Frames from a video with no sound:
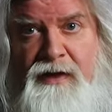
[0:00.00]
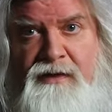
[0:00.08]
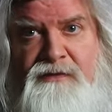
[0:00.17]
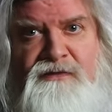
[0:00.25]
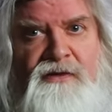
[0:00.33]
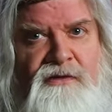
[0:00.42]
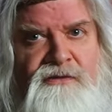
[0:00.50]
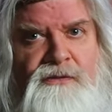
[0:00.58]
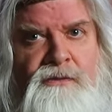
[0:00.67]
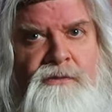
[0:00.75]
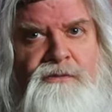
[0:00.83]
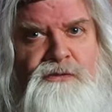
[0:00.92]
an
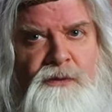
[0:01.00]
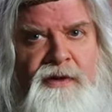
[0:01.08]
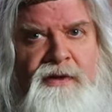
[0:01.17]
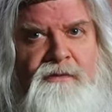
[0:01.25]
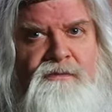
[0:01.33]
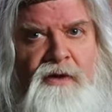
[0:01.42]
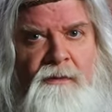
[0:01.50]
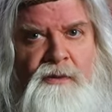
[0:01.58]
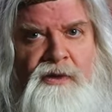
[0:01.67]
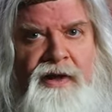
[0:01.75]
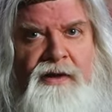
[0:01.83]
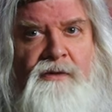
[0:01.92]
essential trait of
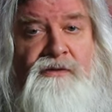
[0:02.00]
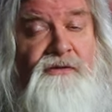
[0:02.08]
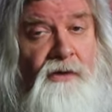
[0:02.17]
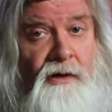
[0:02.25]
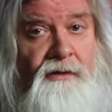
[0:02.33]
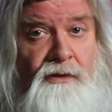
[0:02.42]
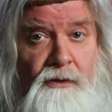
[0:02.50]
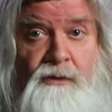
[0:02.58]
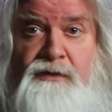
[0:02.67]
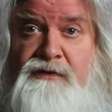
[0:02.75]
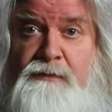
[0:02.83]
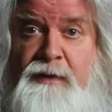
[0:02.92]
doppelgangers not
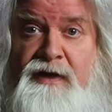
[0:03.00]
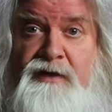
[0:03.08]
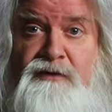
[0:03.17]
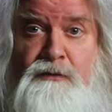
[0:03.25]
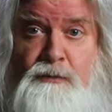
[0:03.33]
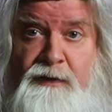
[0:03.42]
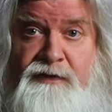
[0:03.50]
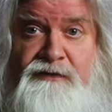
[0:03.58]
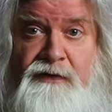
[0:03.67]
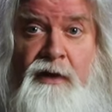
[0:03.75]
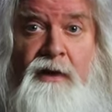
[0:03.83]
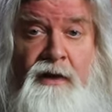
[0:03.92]
known to many
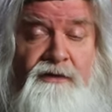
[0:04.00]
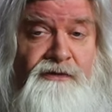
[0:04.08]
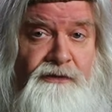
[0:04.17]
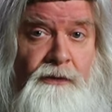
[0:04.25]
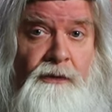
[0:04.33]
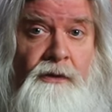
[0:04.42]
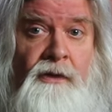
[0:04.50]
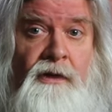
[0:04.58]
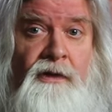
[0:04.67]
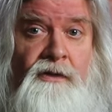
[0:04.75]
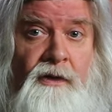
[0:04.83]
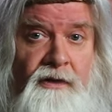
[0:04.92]
humans and so
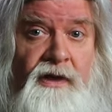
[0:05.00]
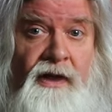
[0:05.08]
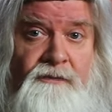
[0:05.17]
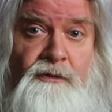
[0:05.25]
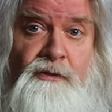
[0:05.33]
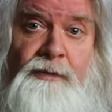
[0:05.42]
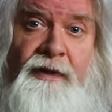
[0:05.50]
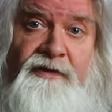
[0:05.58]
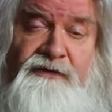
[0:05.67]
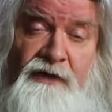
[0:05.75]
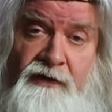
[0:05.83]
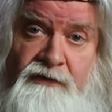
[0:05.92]
not covered by
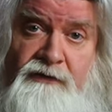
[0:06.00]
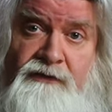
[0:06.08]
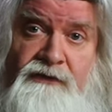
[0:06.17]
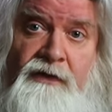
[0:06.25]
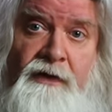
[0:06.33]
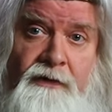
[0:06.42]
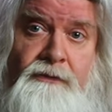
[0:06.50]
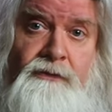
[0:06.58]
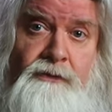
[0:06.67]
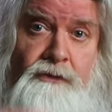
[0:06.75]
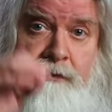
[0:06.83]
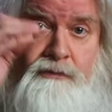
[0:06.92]
sages and other
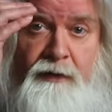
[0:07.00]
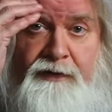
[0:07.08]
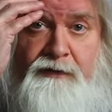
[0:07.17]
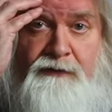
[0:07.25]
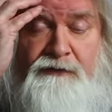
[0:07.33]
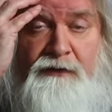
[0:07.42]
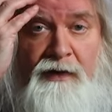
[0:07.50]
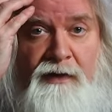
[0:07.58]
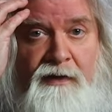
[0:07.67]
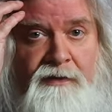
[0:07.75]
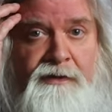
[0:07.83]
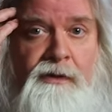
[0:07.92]
lore writers,
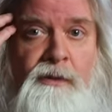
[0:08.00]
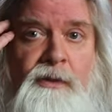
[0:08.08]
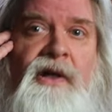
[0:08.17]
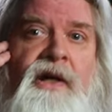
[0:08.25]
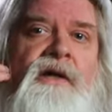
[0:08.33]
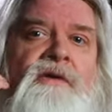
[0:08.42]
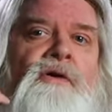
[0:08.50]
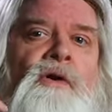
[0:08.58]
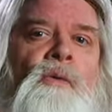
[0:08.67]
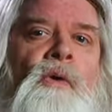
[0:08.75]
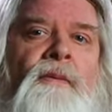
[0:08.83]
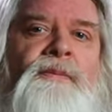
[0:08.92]
their innate
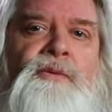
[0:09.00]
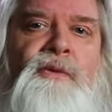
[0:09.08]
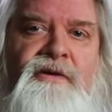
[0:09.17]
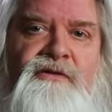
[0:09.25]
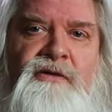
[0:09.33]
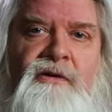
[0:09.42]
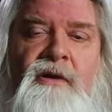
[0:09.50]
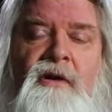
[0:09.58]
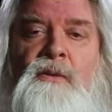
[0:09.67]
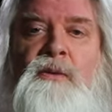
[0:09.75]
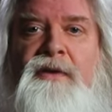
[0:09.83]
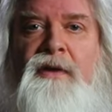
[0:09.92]
cooperation
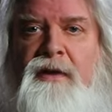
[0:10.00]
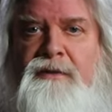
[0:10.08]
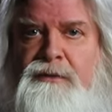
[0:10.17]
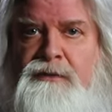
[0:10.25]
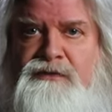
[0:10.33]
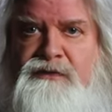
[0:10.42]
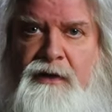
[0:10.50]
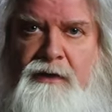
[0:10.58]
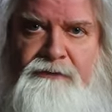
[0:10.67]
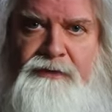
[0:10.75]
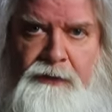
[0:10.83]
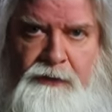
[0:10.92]
with others
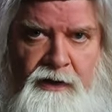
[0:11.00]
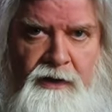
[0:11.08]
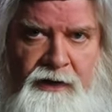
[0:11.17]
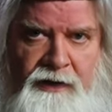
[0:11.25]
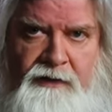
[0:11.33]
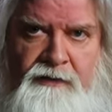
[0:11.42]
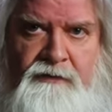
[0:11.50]
of their kind.